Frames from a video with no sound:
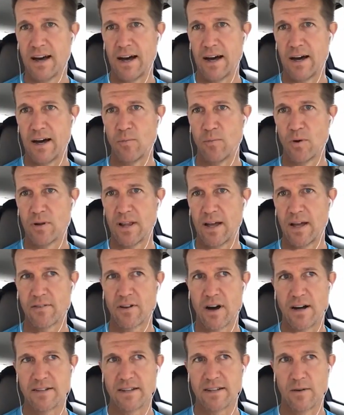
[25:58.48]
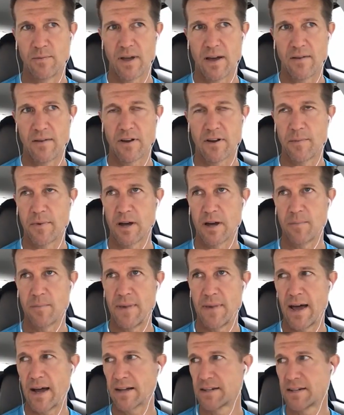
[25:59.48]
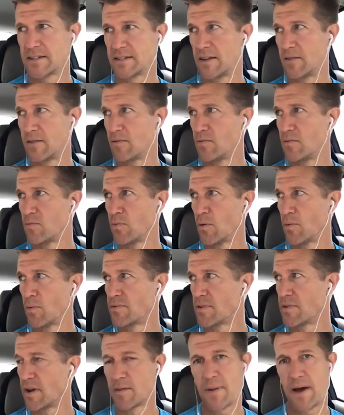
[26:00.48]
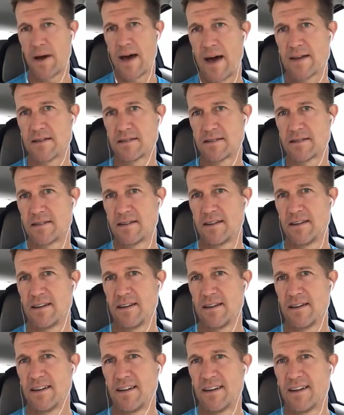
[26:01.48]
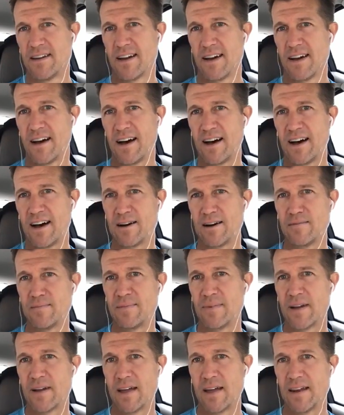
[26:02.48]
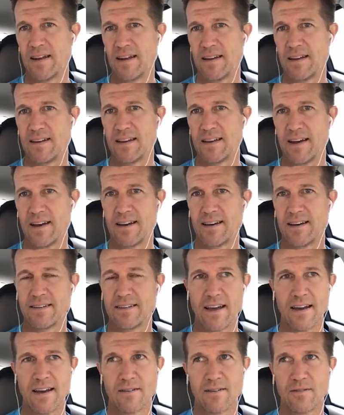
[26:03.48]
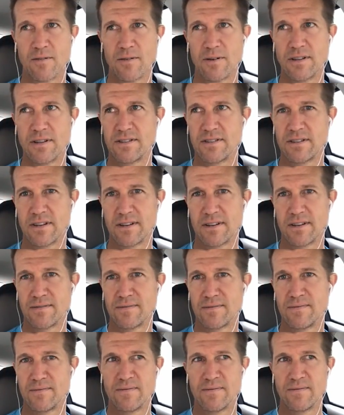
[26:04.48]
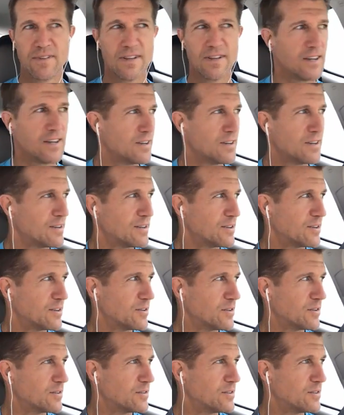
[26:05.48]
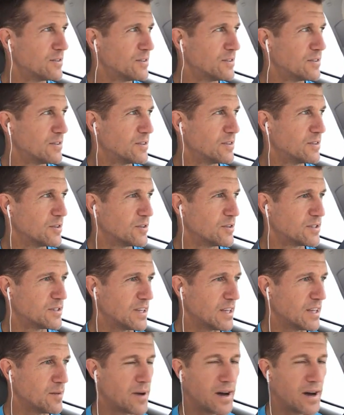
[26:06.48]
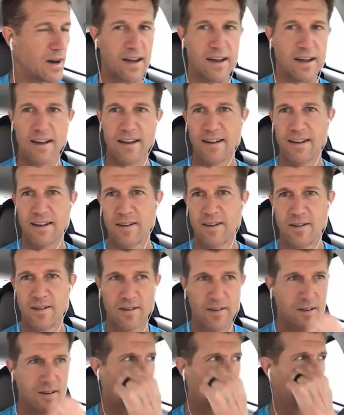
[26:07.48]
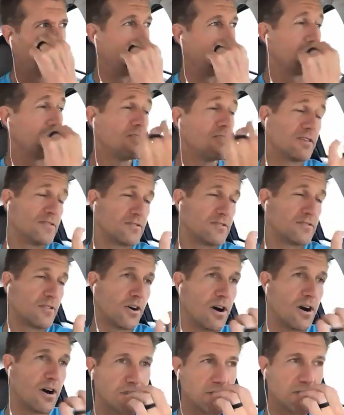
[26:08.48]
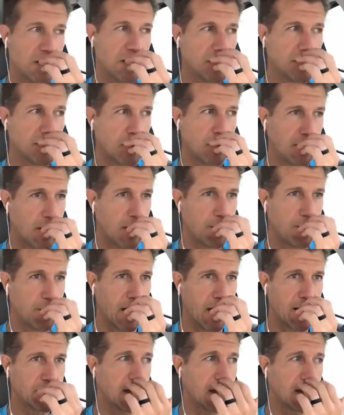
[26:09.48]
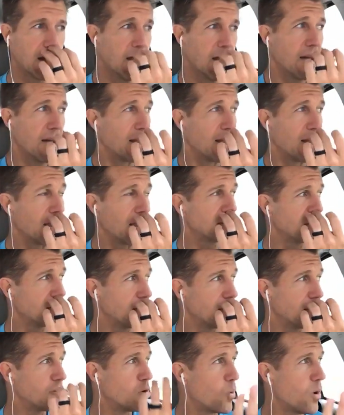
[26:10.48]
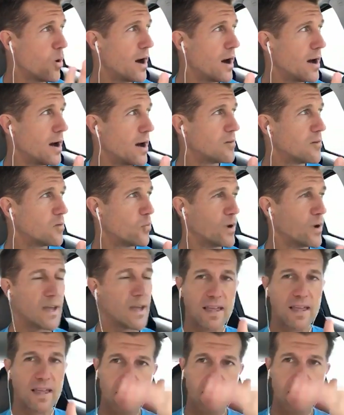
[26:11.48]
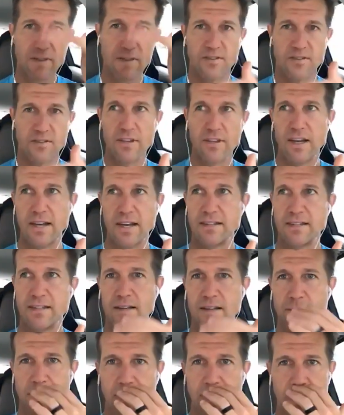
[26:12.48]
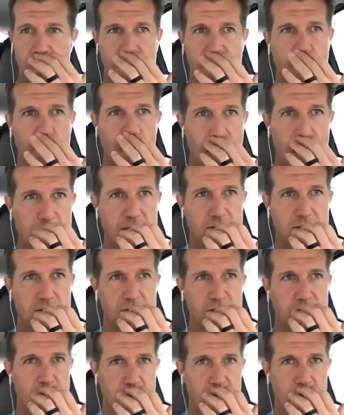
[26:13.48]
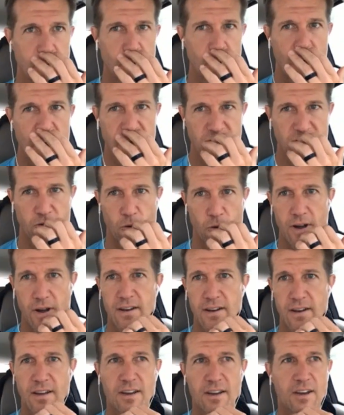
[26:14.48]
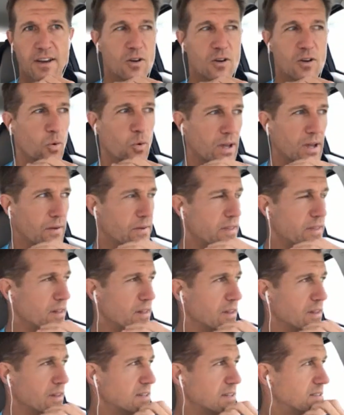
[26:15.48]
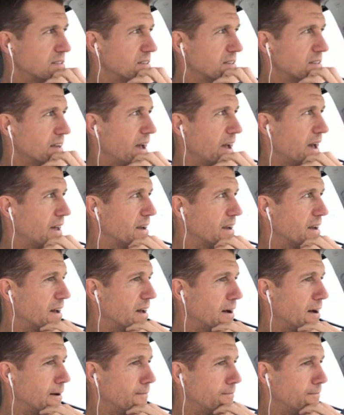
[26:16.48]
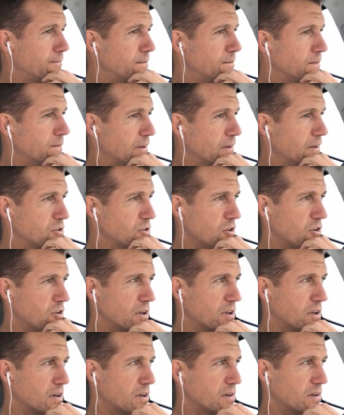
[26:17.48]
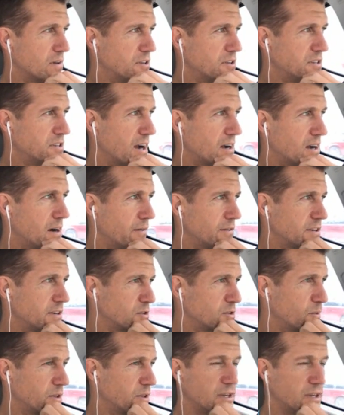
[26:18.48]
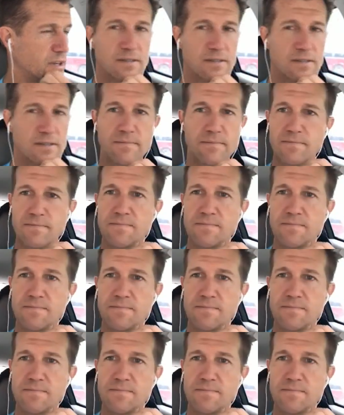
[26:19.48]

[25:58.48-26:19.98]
um, what live content we have coming up next and what we've done past um, and uh, yeah it's uh, you'll you'll see by you, and you can start conversations around that page and and actually if you want we can give you this list i mean if you ask mm-hmm. if you ask for it we'll give you the list and um, if you start a, a chat conversation with us